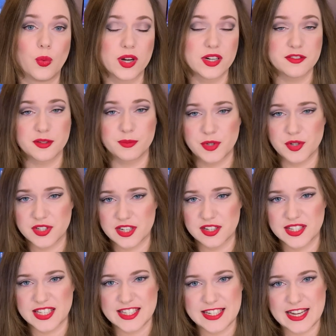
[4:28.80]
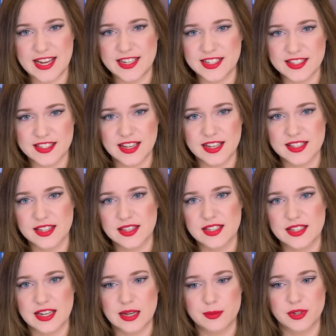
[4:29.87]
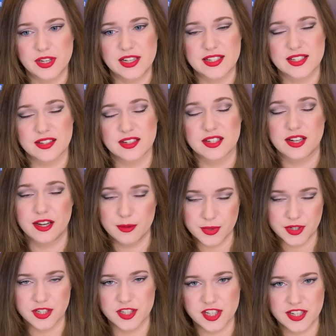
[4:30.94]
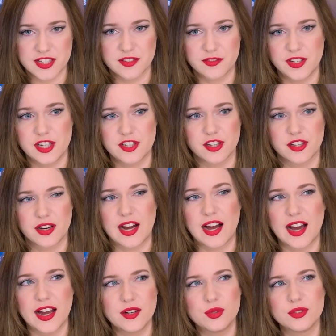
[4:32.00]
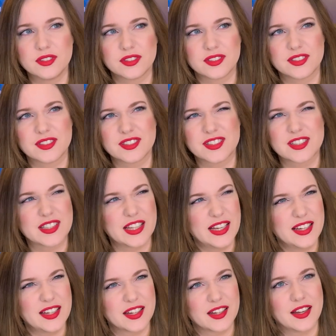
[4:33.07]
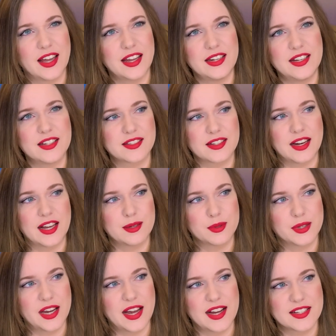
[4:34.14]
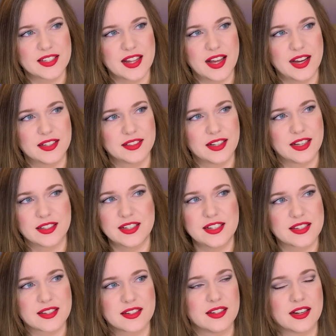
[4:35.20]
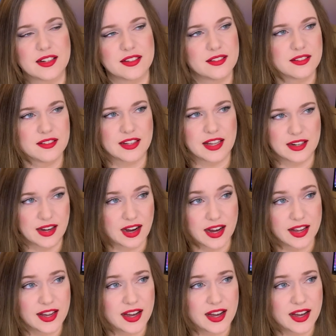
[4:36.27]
One of the most outstanding things in this library is the Timbre Adjust feature. I don't think any other library has that, at least none that I